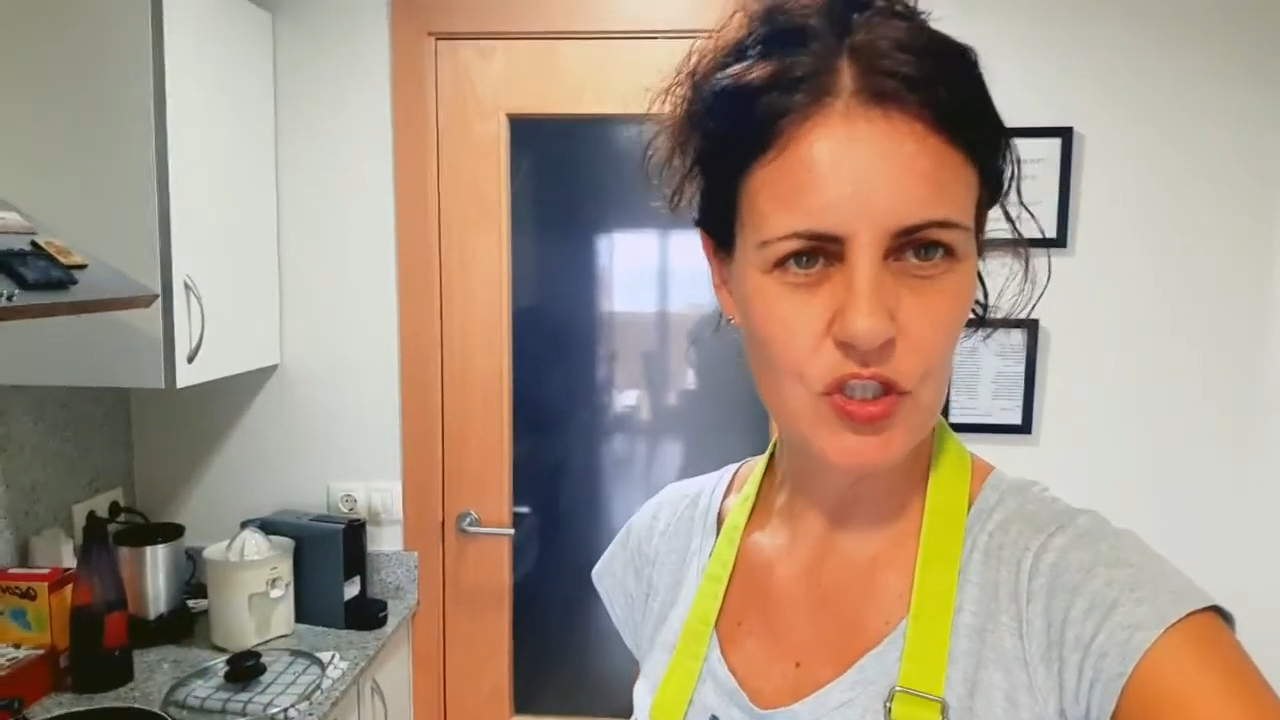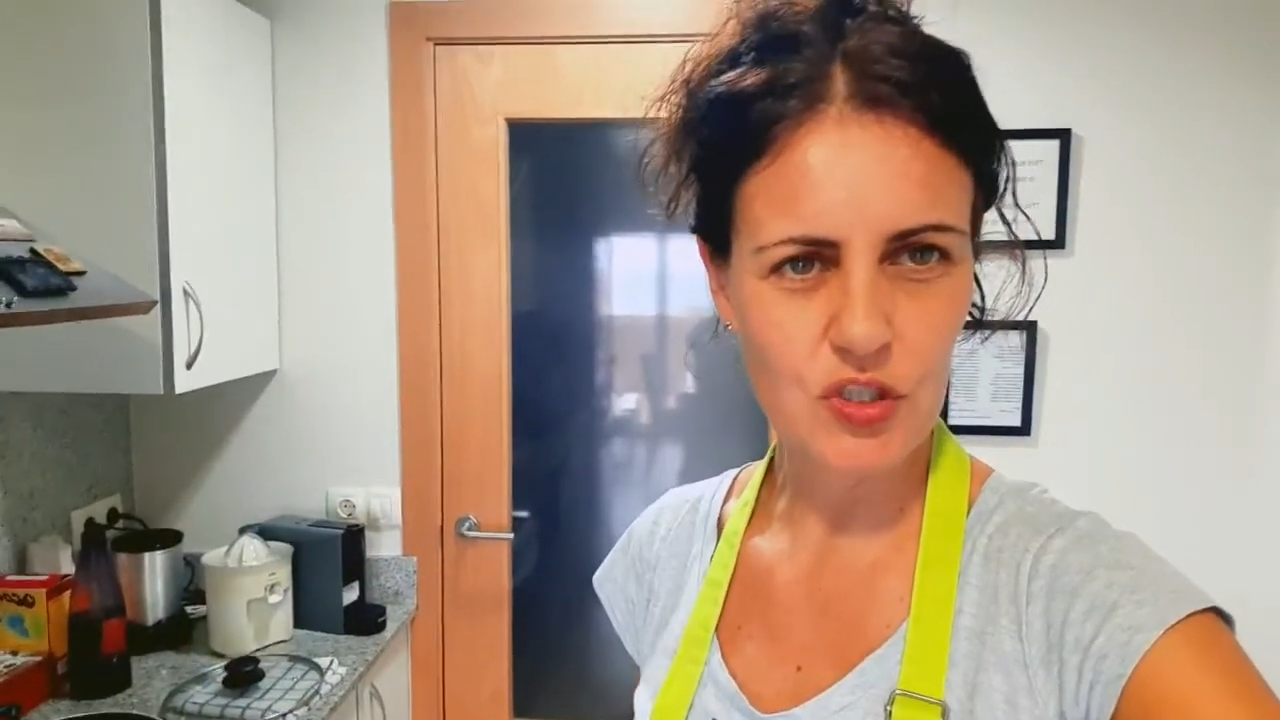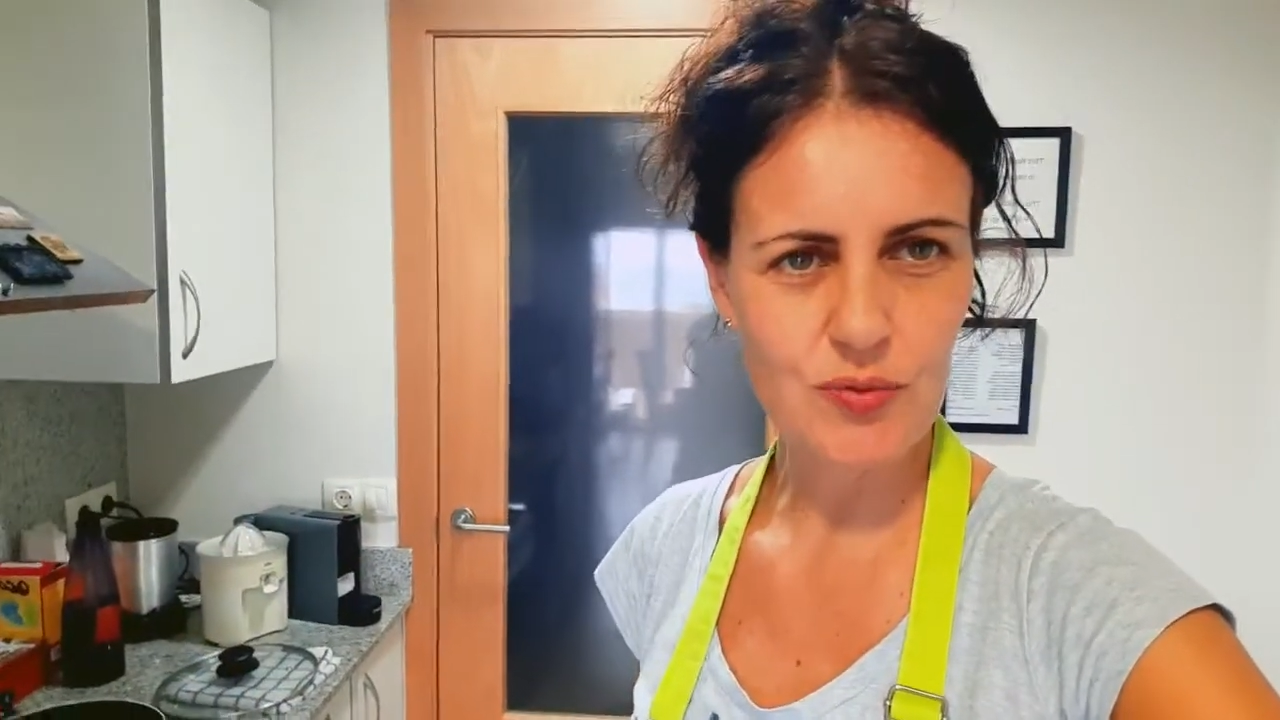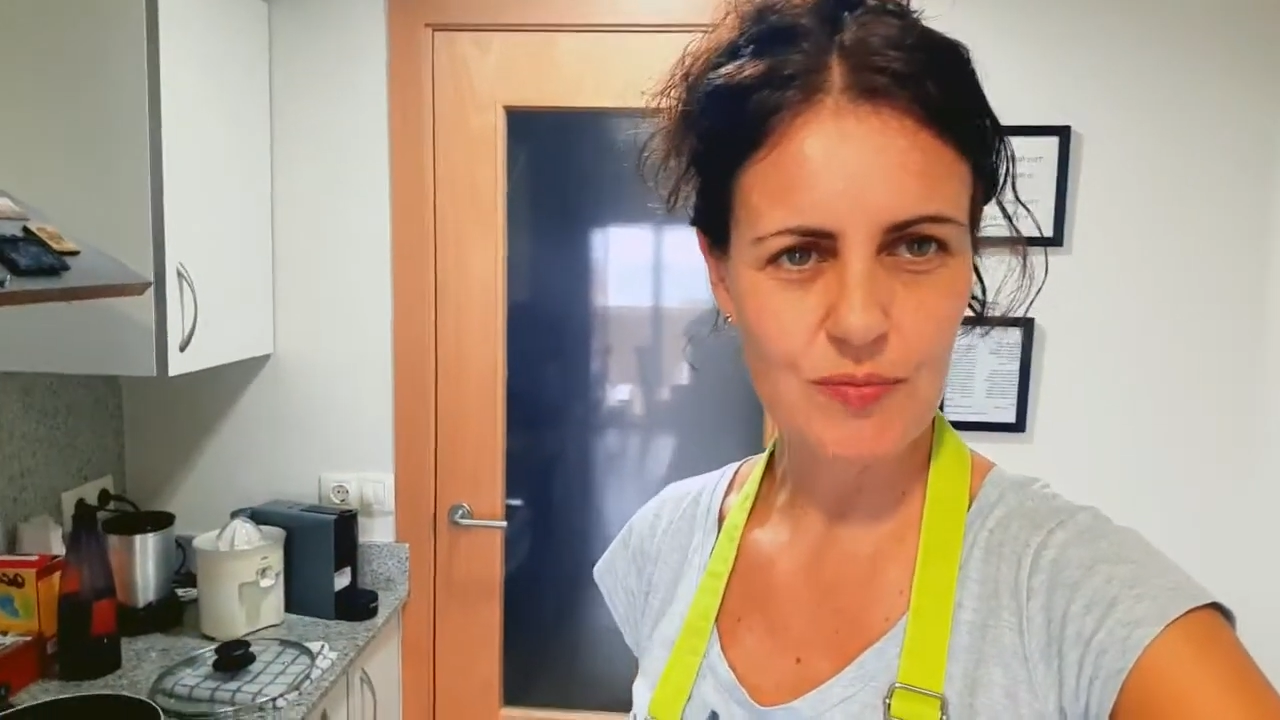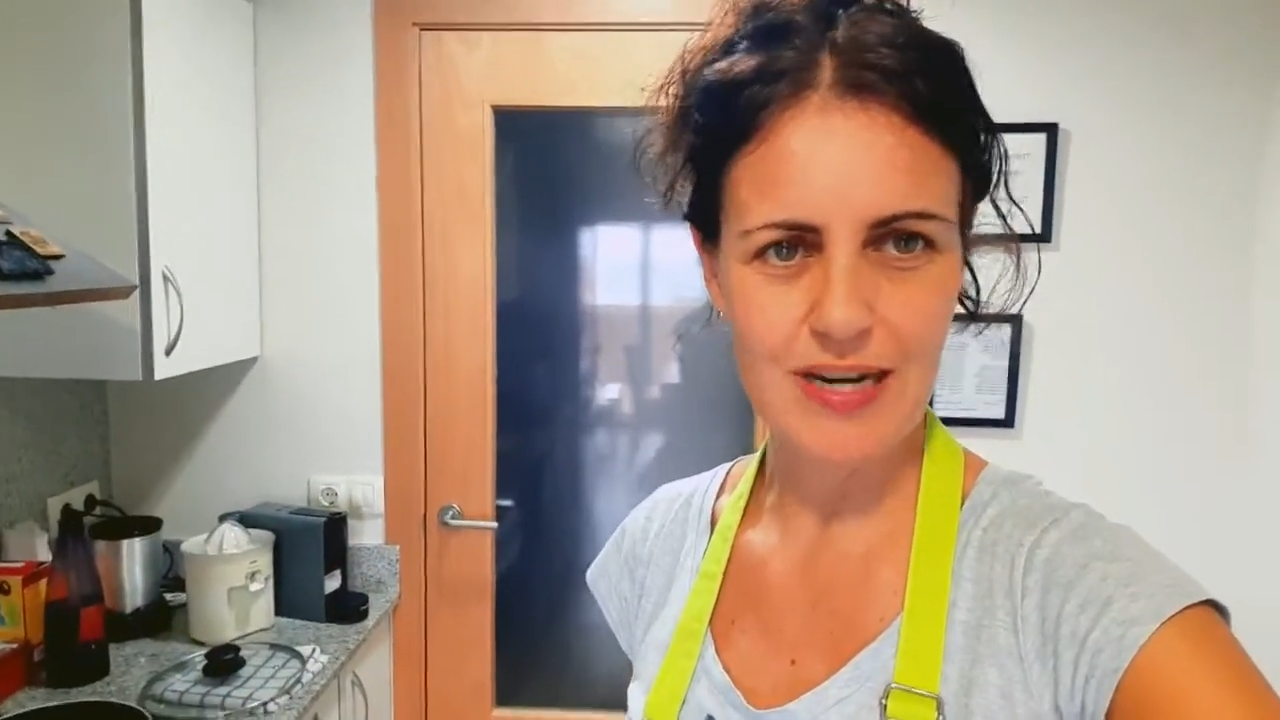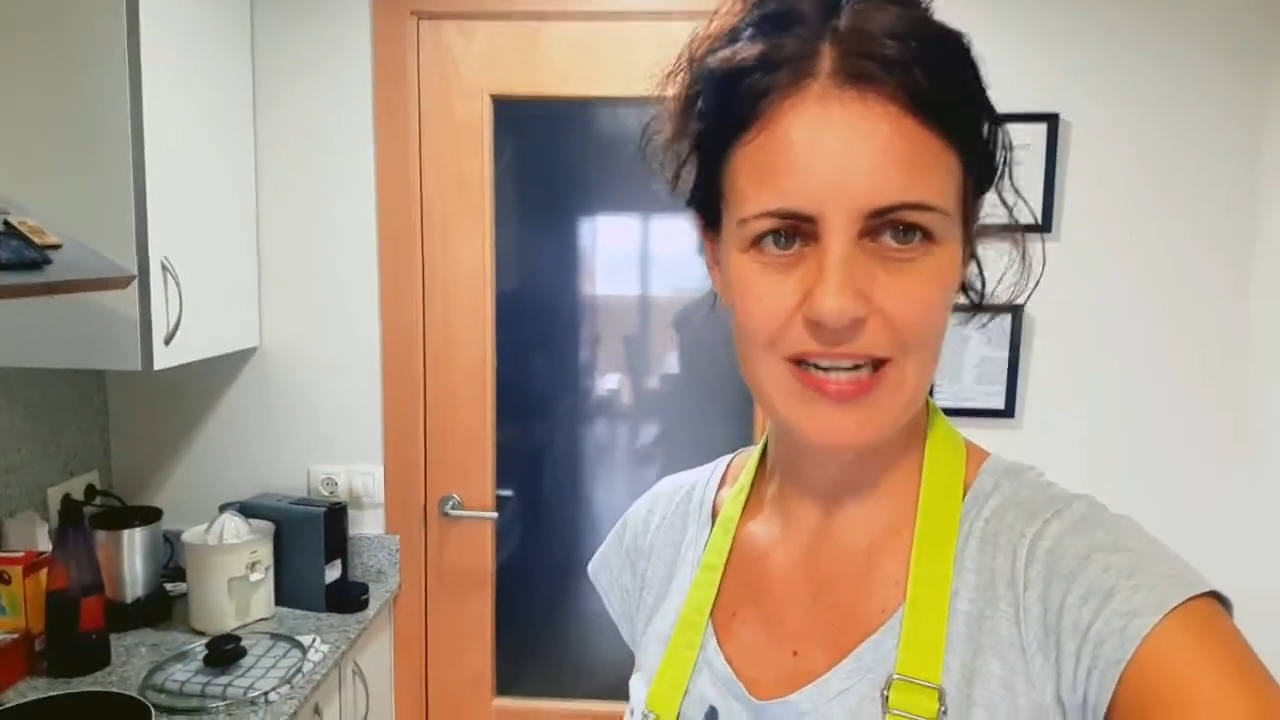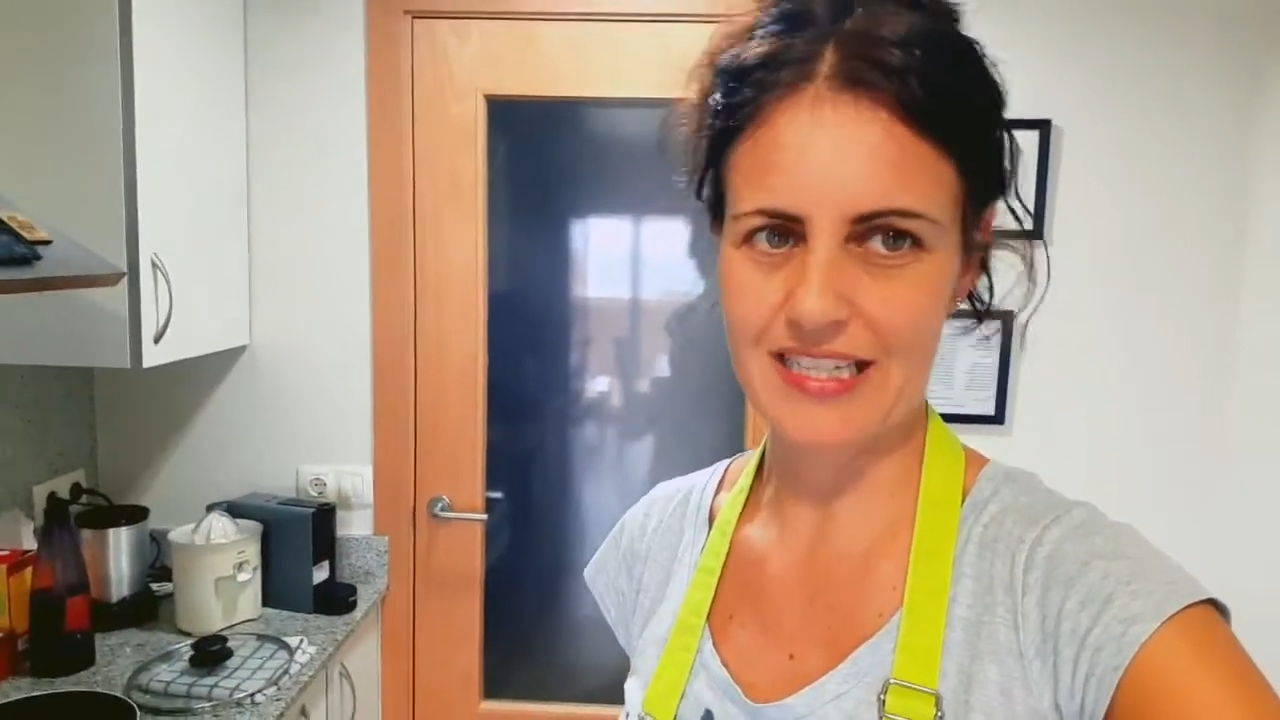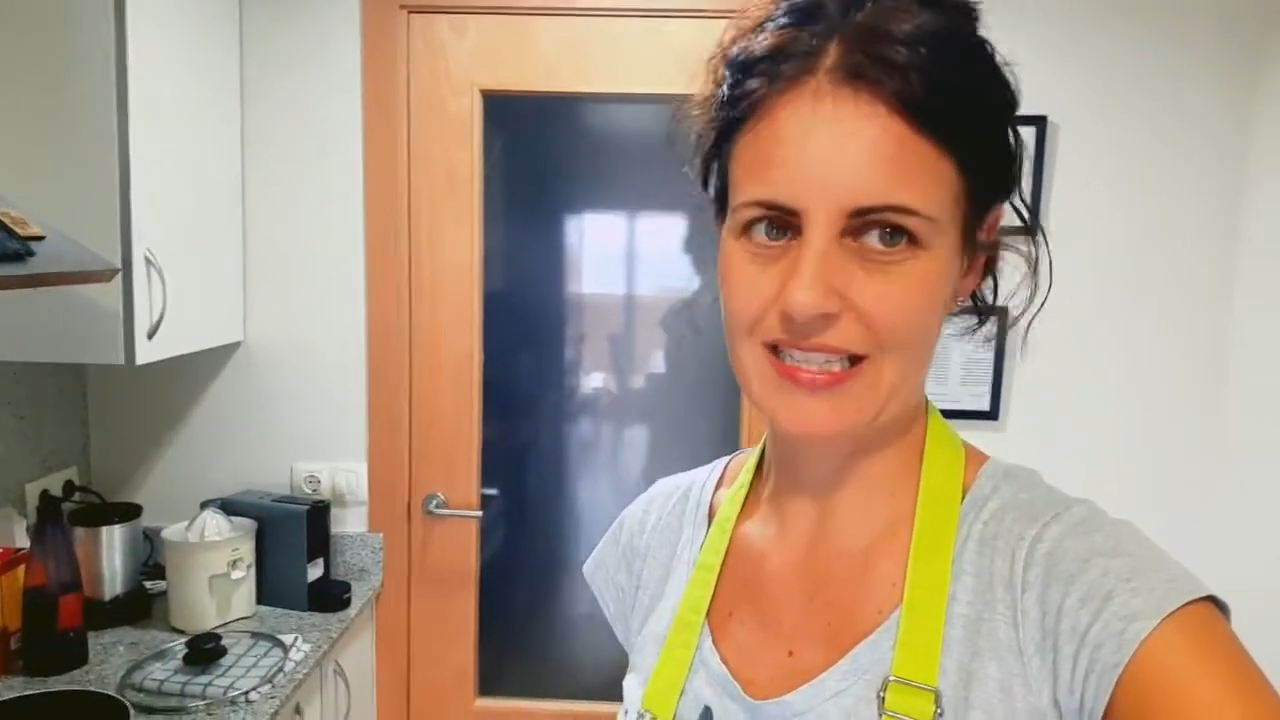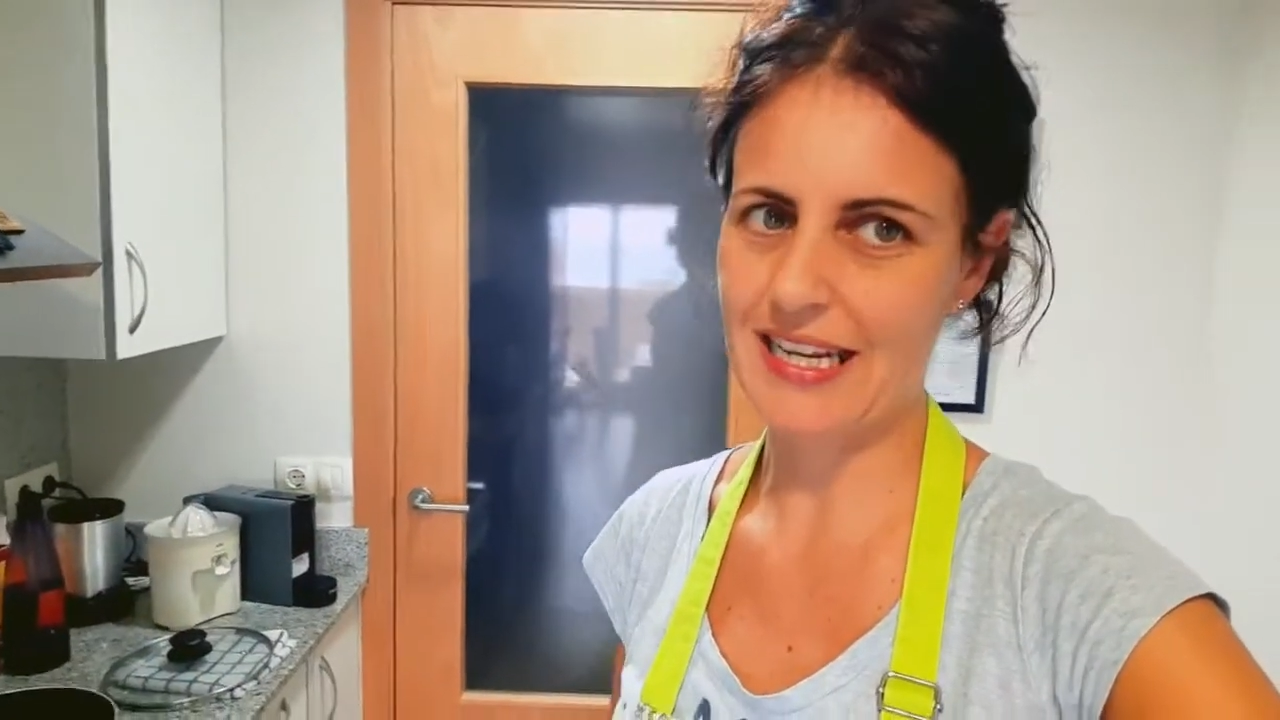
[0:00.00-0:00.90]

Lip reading: the supermarket.